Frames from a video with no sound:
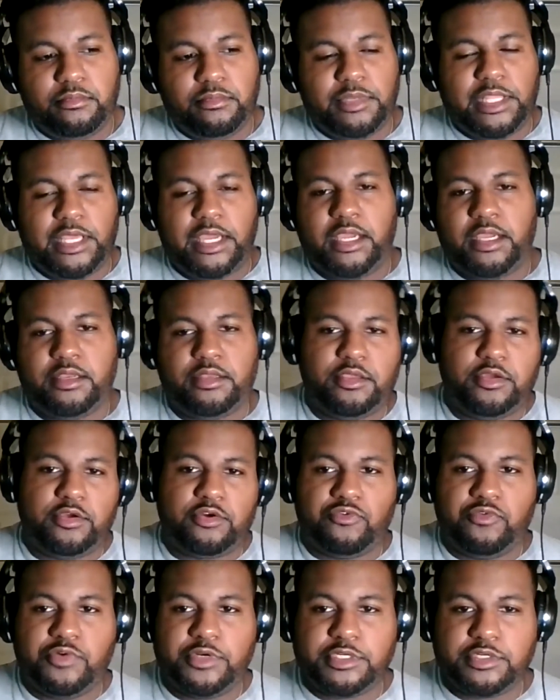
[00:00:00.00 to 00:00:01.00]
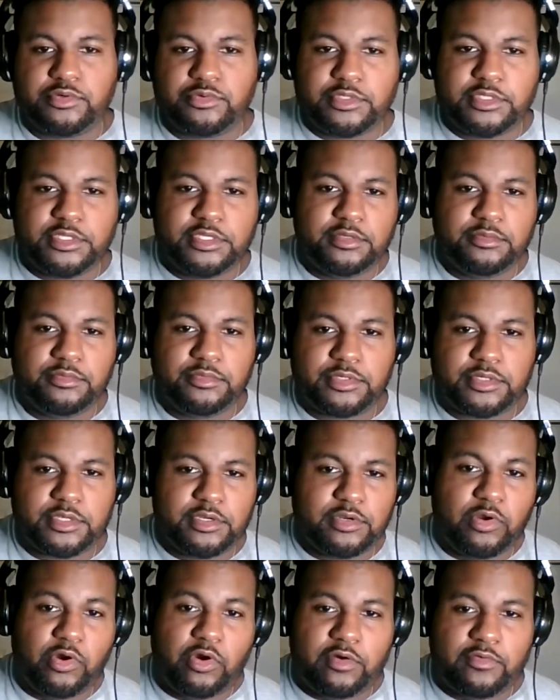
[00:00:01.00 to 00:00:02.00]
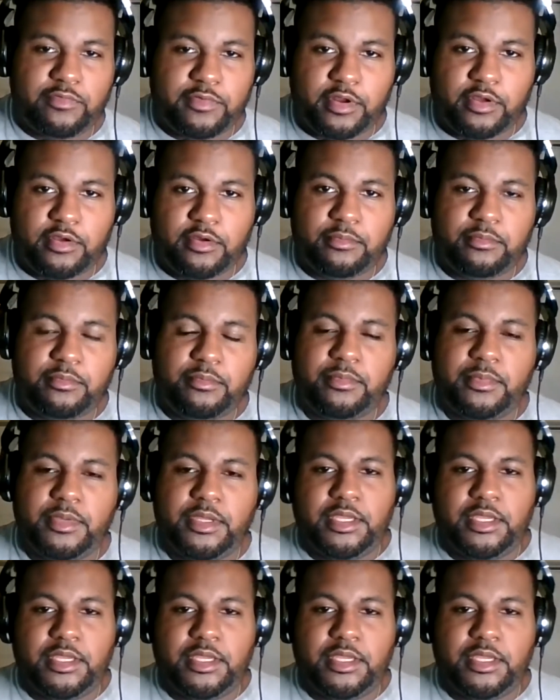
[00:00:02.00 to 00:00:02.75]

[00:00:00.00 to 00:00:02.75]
than the original teams could offer them.